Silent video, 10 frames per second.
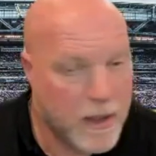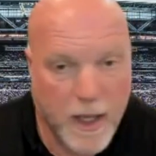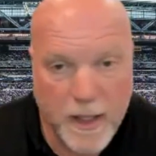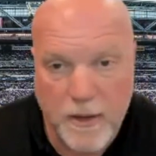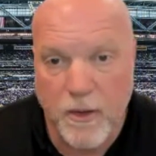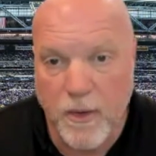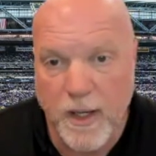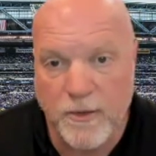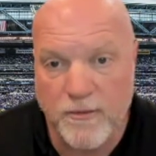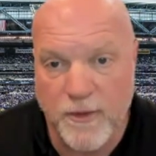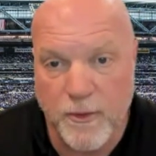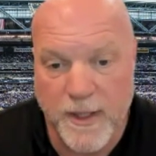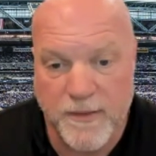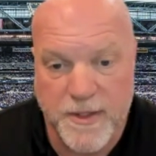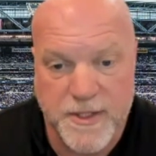I know how you feel
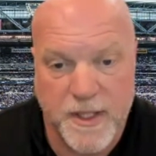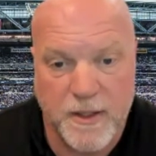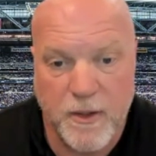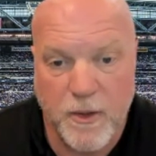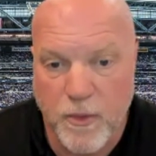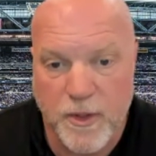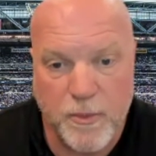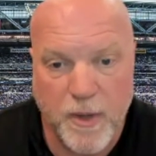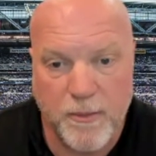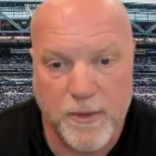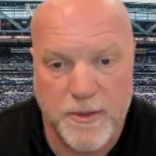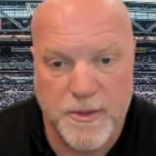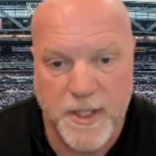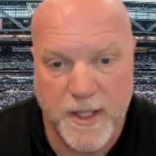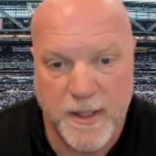about this, and I know what you're probably going to
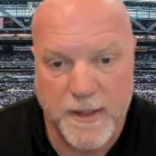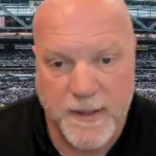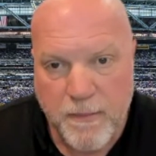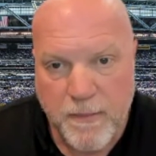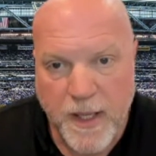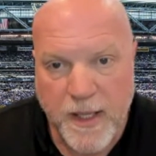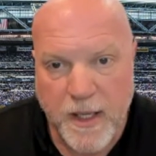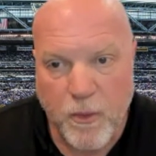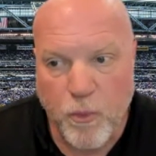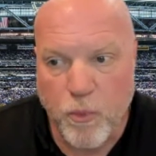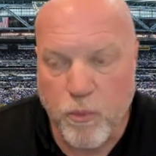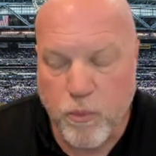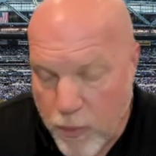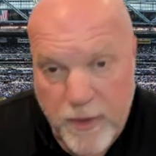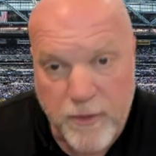say, but I got a
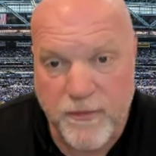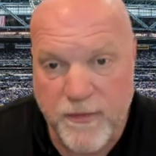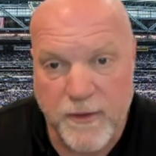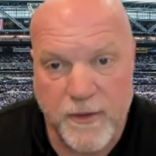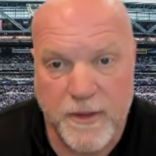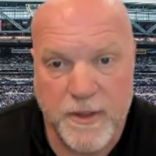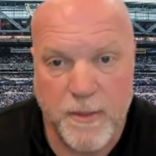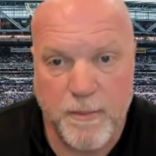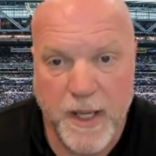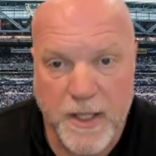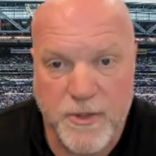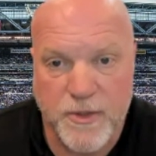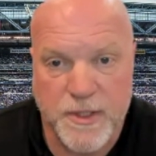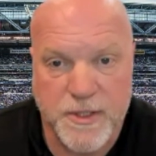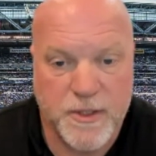weird feeling that the
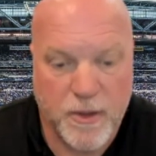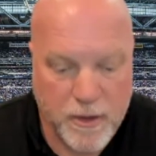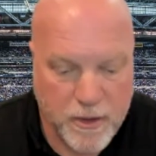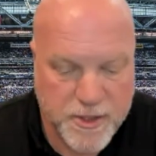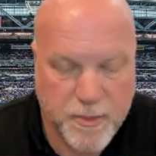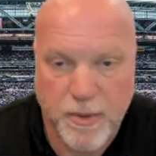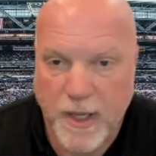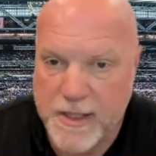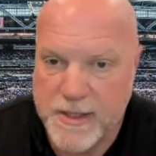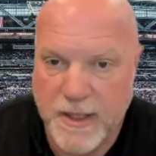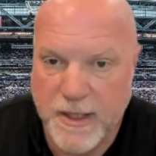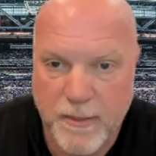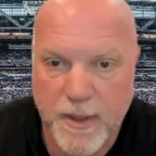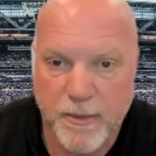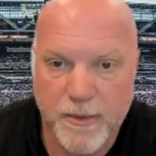Patriots are going to surprise a lot of
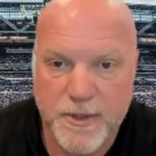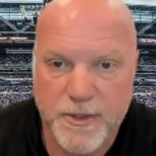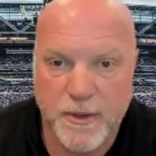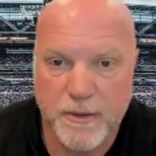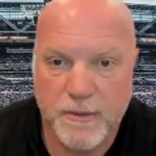people this year.